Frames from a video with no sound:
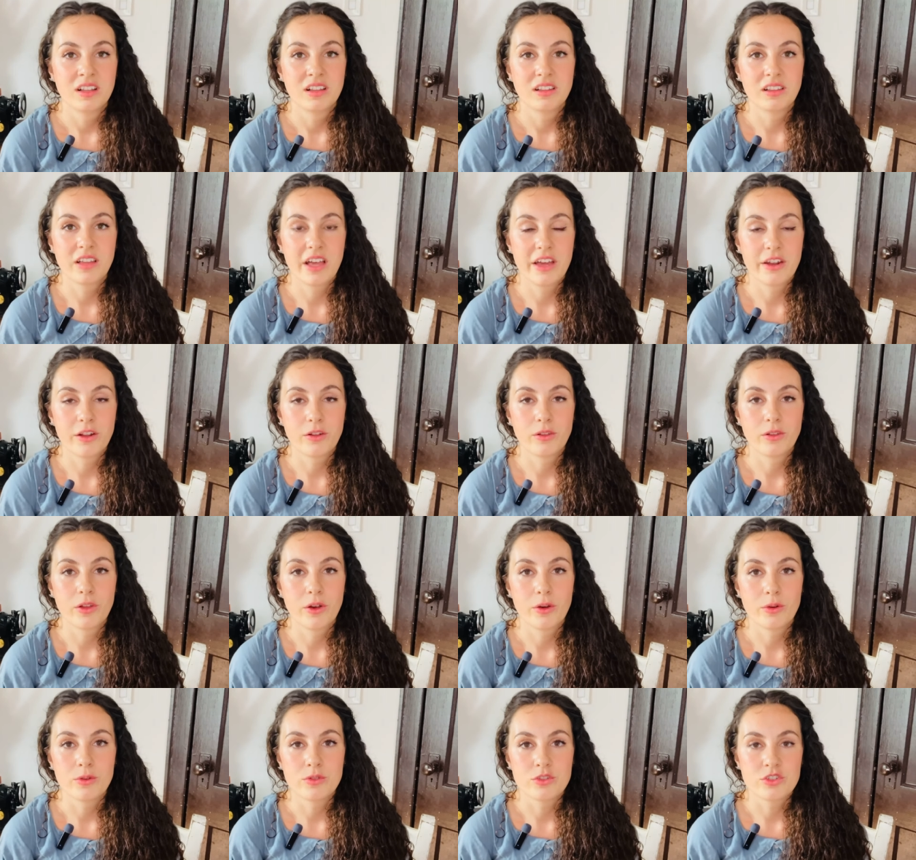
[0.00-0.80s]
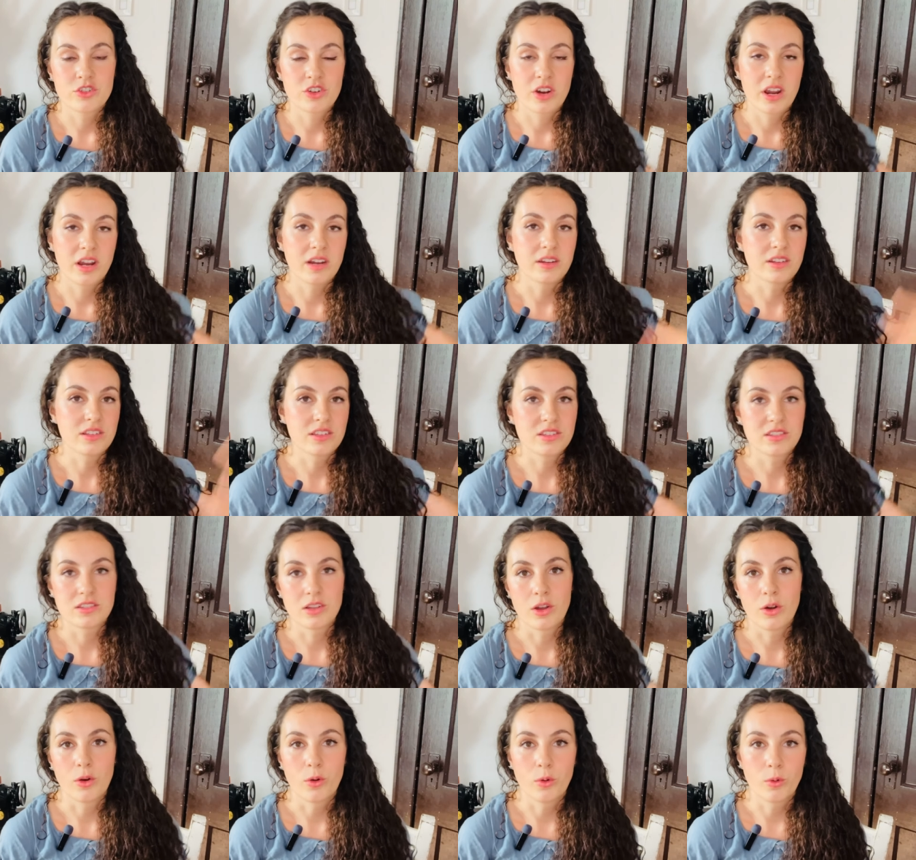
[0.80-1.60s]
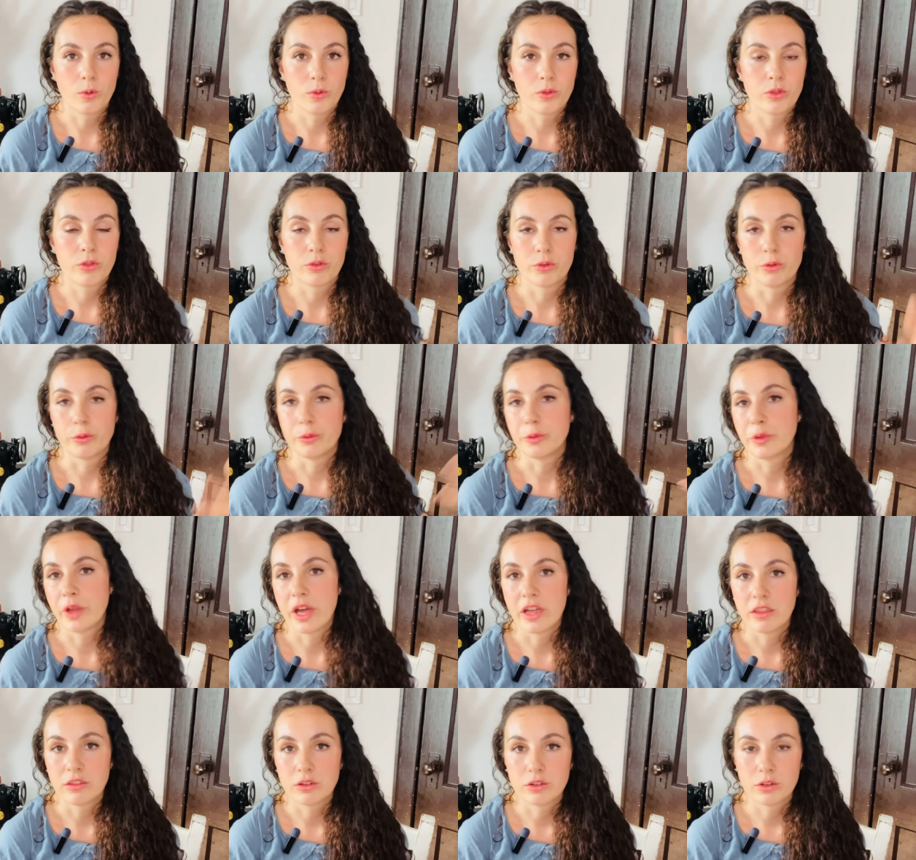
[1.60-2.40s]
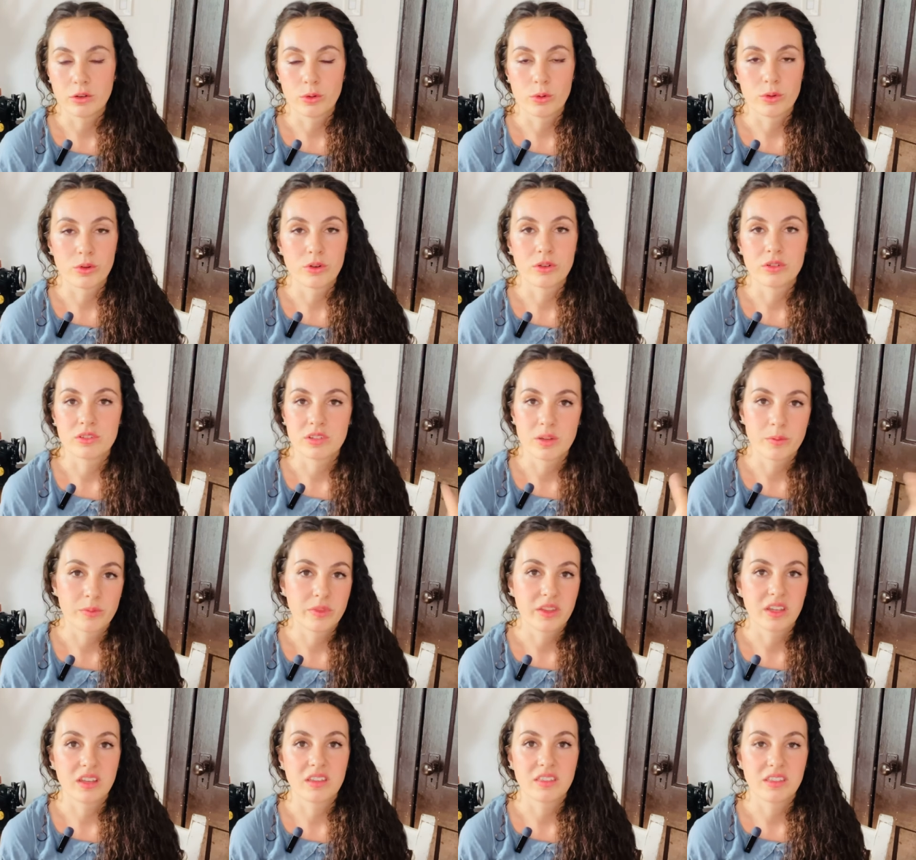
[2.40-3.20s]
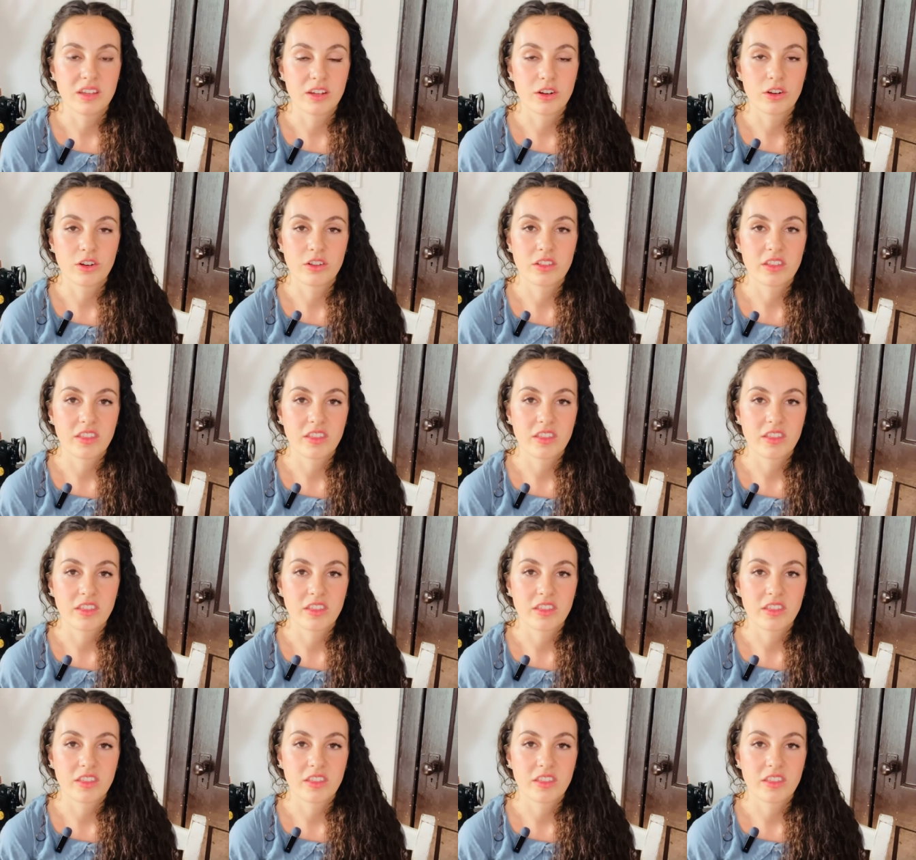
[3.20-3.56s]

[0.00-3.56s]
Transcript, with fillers: let alone trying to sew through leather or something thicker than